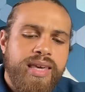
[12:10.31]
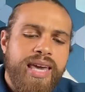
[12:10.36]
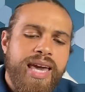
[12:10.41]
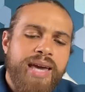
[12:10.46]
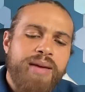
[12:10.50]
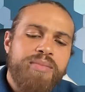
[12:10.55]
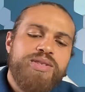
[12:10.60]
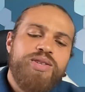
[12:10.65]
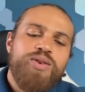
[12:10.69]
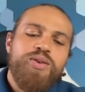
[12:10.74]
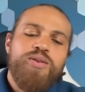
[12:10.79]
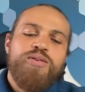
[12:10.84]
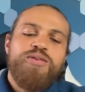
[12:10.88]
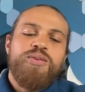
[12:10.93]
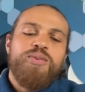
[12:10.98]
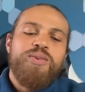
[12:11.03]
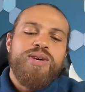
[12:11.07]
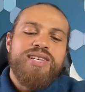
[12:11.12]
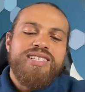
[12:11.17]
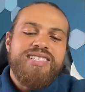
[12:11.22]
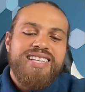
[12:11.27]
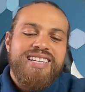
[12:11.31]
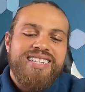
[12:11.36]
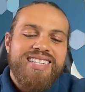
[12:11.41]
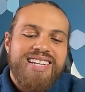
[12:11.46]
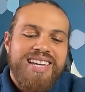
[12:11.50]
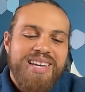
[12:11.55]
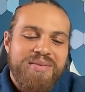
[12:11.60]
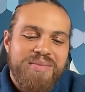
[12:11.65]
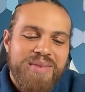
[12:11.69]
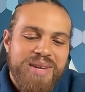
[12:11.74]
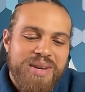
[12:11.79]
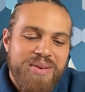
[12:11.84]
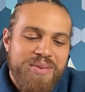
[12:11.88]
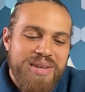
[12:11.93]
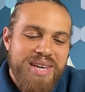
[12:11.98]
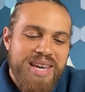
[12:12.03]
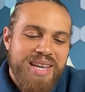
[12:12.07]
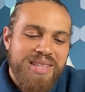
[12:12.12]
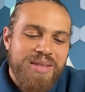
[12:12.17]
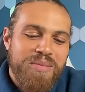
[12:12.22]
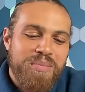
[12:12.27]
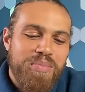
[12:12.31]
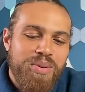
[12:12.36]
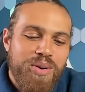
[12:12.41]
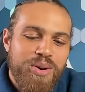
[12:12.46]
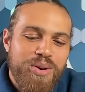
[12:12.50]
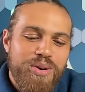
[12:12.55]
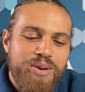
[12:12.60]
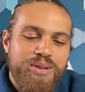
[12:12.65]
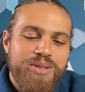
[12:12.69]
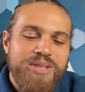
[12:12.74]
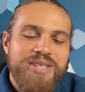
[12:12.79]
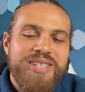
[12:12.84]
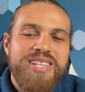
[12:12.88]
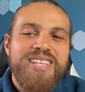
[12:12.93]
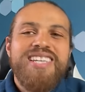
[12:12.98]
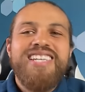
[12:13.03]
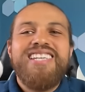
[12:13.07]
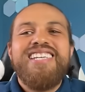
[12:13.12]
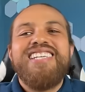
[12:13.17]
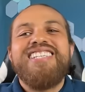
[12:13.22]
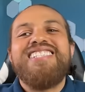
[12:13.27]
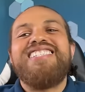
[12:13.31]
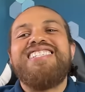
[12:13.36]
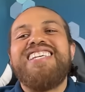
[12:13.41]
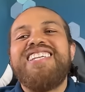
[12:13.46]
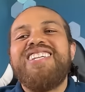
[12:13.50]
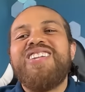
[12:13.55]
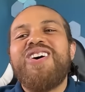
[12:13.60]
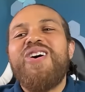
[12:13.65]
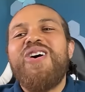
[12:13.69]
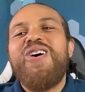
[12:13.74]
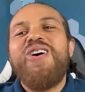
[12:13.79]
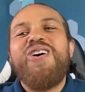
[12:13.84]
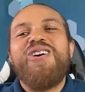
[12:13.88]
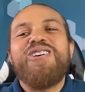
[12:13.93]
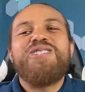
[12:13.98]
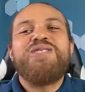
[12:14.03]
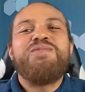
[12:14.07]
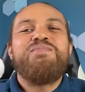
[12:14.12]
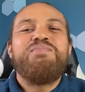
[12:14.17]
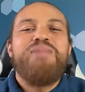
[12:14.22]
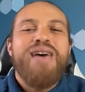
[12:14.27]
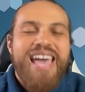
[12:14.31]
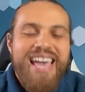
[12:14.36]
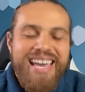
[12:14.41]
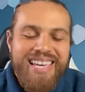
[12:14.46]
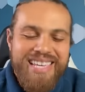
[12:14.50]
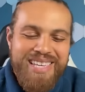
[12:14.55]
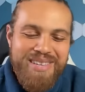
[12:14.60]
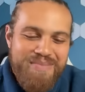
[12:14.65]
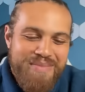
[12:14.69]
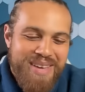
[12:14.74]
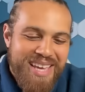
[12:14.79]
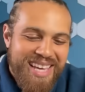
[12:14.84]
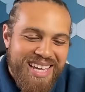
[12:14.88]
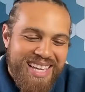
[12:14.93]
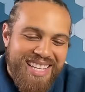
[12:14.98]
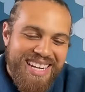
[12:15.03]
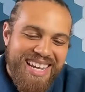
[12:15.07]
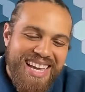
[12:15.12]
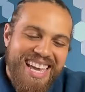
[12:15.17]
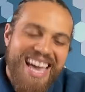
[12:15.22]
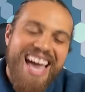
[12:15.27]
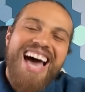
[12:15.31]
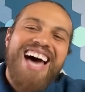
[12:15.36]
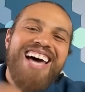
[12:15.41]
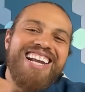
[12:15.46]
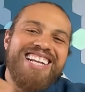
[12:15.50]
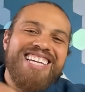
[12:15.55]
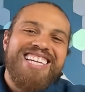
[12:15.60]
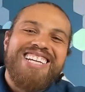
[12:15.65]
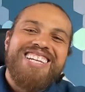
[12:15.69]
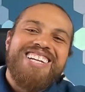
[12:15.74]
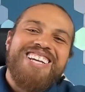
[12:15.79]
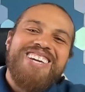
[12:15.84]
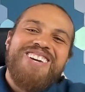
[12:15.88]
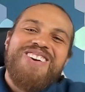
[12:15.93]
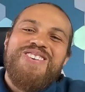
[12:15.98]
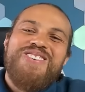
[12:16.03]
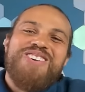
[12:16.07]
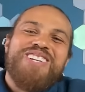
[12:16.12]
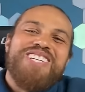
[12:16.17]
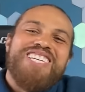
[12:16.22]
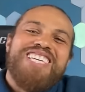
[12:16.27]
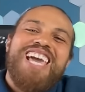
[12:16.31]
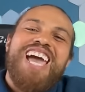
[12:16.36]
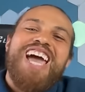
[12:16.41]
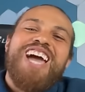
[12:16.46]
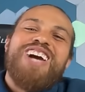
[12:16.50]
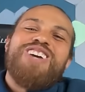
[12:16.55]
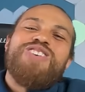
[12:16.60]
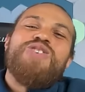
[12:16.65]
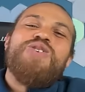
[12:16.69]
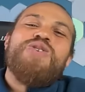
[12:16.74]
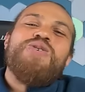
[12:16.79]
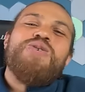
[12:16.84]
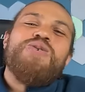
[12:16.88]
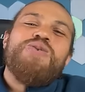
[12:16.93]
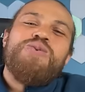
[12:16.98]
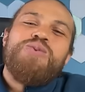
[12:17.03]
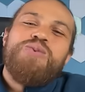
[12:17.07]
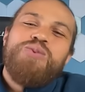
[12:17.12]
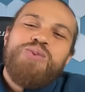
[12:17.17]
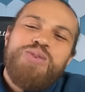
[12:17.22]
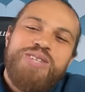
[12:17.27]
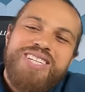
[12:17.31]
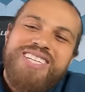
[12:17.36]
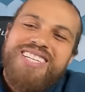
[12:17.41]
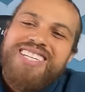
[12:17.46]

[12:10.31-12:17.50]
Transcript: Game two from Wednesday night, man. We had the Bulls send the Hawks packing, man. They out of here. They going to Cancun.